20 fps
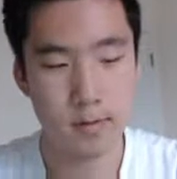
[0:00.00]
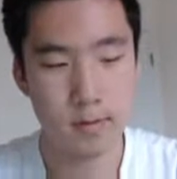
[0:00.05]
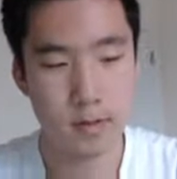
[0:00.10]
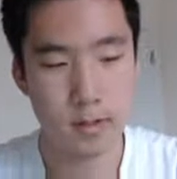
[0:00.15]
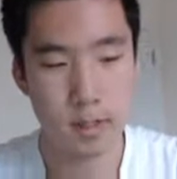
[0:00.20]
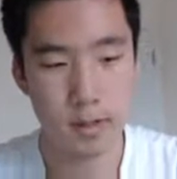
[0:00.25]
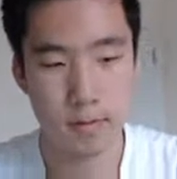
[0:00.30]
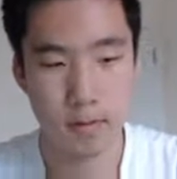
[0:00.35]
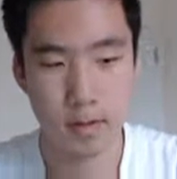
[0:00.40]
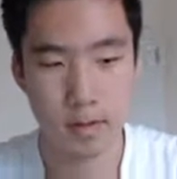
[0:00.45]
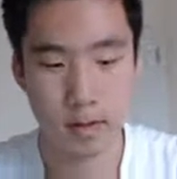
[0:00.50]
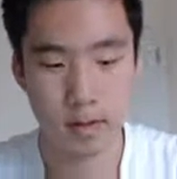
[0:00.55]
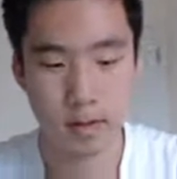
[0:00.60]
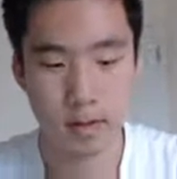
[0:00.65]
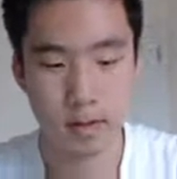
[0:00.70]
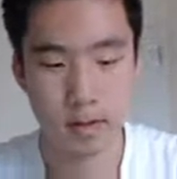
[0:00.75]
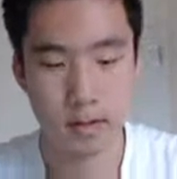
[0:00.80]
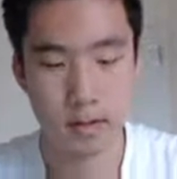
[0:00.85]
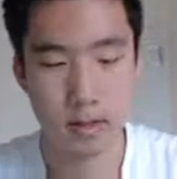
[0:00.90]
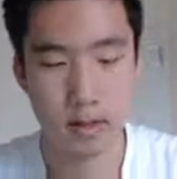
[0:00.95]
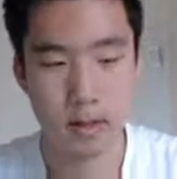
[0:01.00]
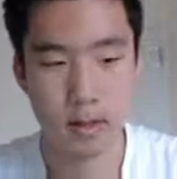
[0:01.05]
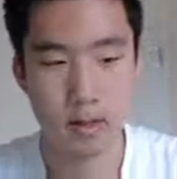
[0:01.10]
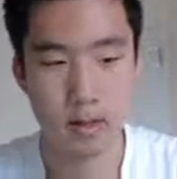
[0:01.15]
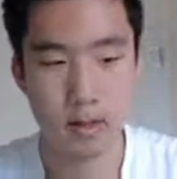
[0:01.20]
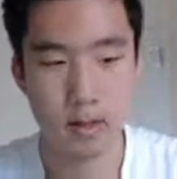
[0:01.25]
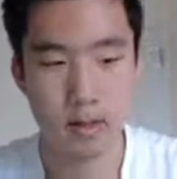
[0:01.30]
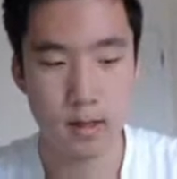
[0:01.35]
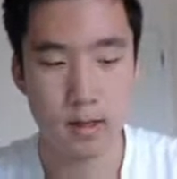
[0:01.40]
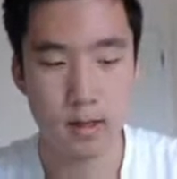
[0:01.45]
statement and say
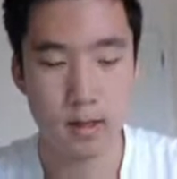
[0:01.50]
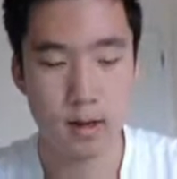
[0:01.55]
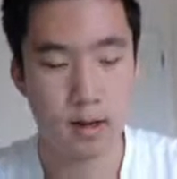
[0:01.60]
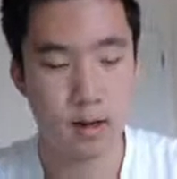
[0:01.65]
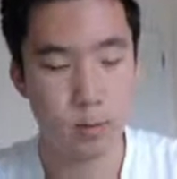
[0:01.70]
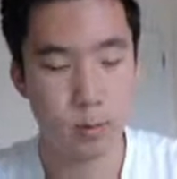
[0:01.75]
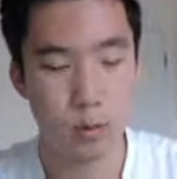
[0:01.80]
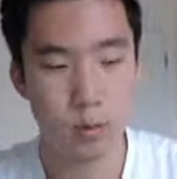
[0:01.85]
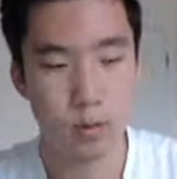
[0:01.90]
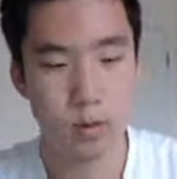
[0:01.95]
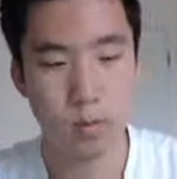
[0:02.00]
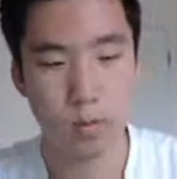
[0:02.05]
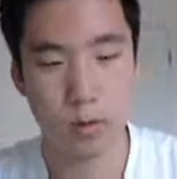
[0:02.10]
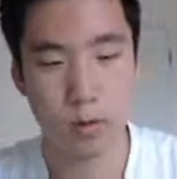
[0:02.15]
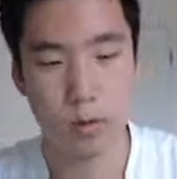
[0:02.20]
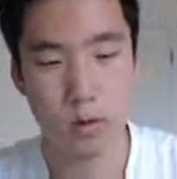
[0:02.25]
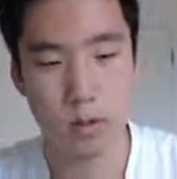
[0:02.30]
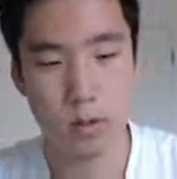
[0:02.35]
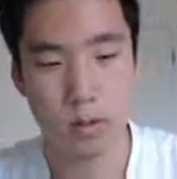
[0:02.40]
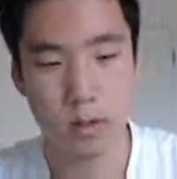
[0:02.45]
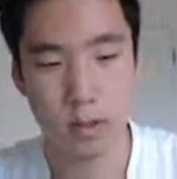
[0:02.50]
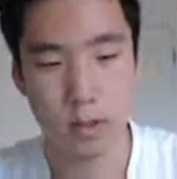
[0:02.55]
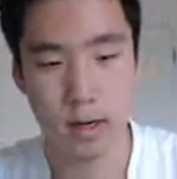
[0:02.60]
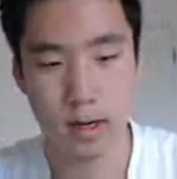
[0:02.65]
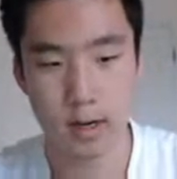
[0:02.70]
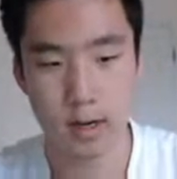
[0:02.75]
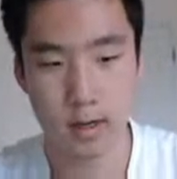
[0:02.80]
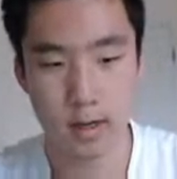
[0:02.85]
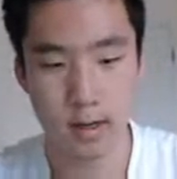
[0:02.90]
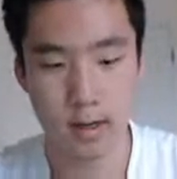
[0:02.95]
we're going to
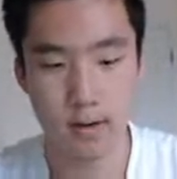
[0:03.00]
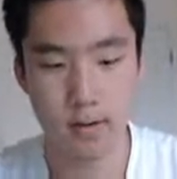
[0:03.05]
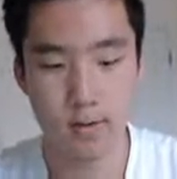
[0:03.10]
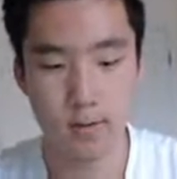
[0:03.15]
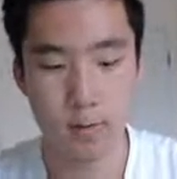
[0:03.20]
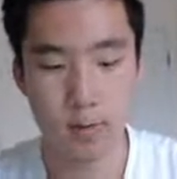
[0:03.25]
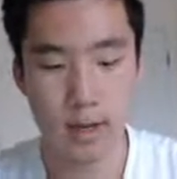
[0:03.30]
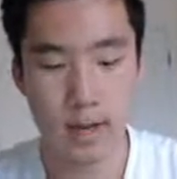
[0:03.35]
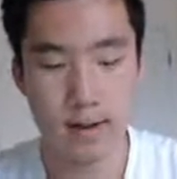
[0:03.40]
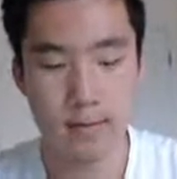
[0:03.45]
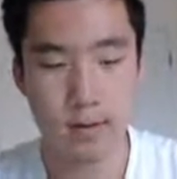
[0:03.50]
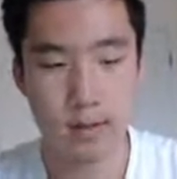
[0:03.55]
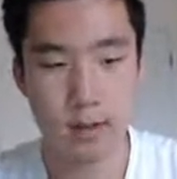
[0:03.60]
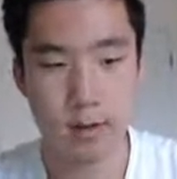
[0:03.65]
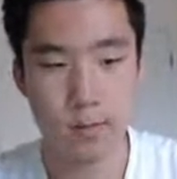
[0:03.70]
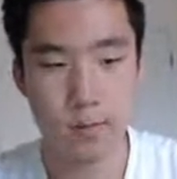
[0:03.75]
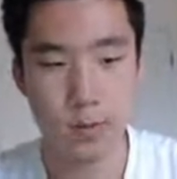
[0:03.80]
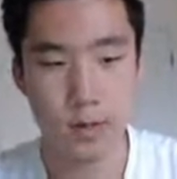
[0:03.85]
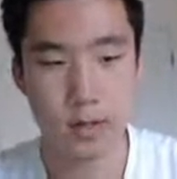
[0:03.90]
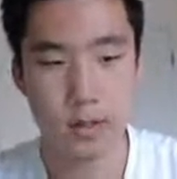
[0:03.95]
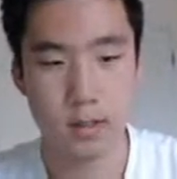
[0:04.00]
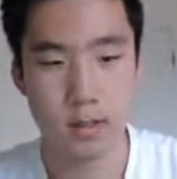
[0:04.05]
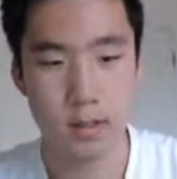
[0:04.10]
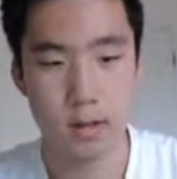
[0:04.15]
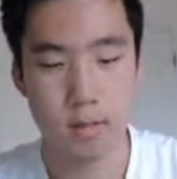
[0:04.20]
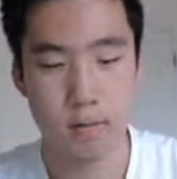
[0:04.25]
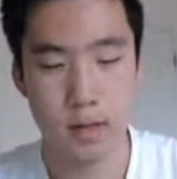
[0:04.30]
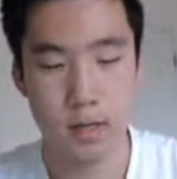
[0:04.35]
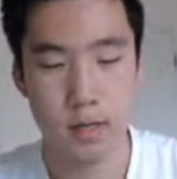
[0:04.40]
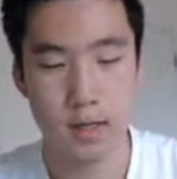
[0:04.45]
check if we have enough bricks to
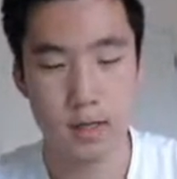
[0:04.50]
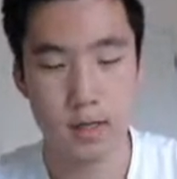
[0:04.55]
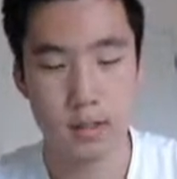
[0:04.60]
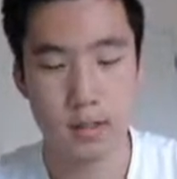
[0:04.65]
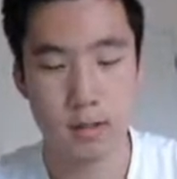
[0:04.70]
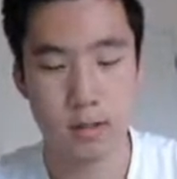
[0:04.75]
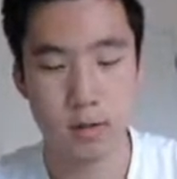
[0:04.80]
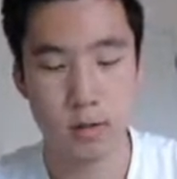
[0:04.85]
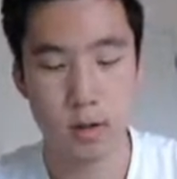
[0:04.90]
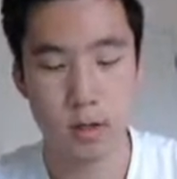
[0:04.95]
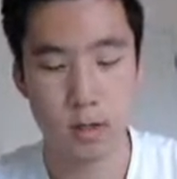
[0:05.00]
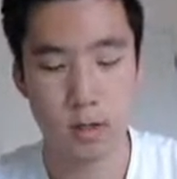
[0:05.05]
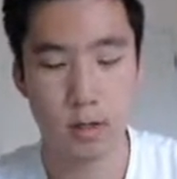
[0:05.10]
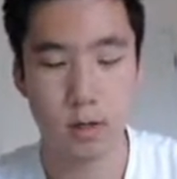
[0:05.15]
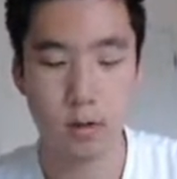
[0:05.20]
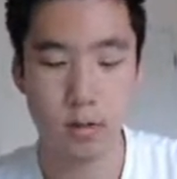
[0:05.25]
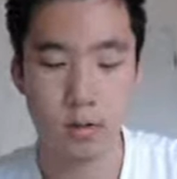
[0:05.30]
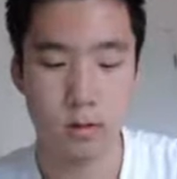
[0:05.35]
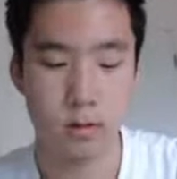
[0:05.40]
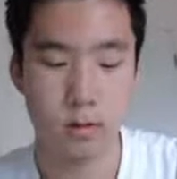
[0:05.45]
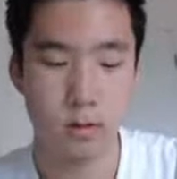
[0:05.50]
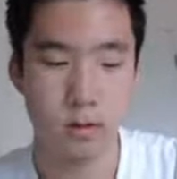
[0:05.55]
make it to our goal.